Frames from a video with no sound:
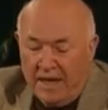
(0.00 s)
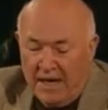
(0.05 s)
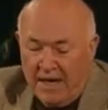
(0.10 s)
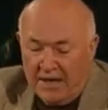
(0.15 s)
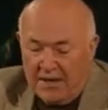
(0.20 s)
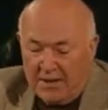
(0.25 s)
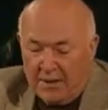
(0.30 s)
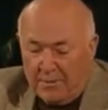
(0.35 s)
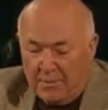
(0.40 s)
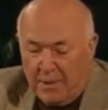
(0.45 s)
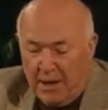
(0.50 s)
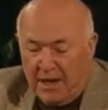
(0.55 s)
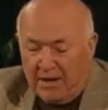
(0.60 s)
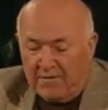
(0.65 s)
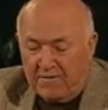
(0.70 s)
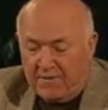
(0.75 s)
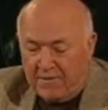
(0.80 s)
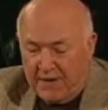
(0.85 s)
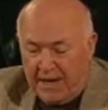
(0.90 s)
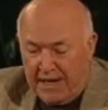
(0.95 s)
the
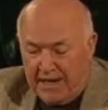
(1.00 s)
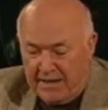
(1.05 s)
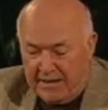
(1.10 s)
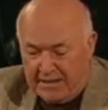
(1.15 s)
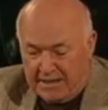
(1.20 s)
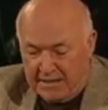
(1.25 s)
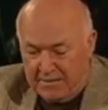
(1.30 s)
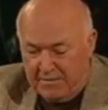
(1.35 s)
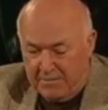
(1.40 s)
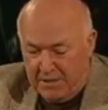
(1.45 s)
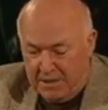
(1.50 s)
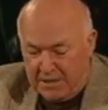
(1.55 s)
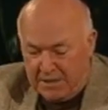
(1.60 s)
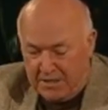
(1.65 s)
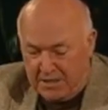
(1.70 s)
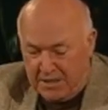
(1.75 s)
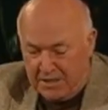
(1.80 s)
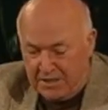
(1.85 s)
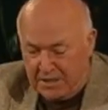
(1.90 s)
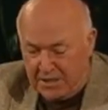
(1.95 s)
bonfires in
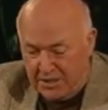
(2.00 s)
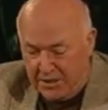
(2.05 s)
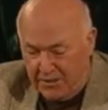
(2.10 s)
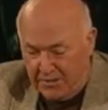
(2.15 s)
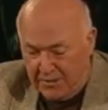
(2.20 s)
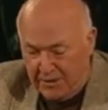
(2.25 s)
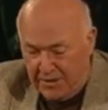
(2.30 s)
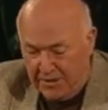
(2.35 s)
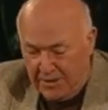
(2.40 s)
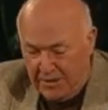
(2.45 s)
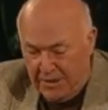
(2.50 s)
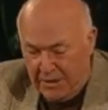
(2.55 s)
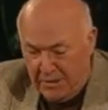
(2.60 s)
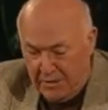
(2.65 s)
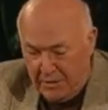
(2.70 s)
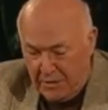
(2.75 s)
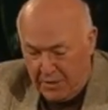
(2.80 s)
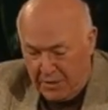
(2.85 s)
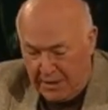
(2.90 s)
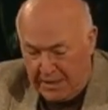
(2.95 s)
which the children
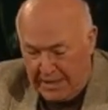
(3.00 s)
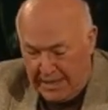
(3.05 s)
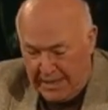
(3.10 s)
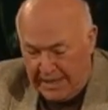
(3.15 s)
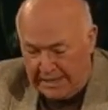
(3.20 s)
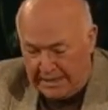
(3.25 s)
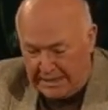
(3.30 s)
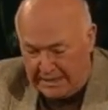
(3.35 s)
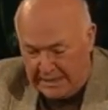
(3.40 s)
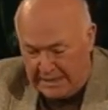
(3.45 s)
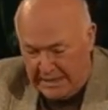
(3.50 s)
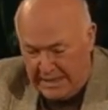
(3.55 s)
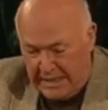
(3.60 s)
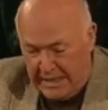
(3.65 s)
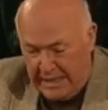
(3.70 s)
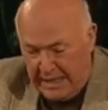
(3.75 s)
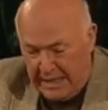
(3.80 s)
were cast